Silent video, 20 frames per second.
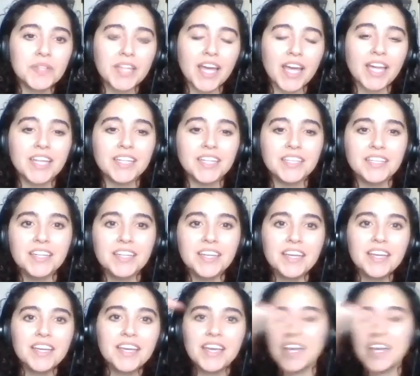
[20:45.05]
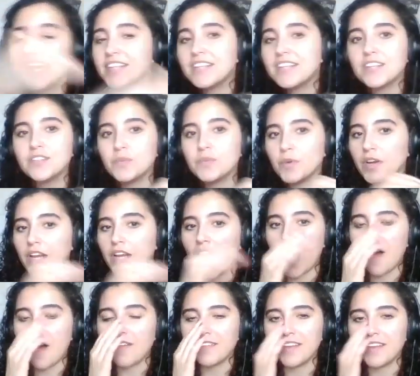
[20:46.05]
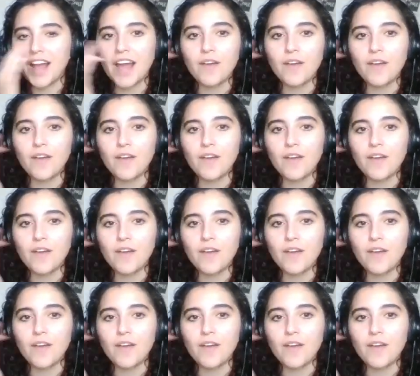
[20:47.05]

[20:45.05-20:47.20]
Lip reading: then it doesn't work out at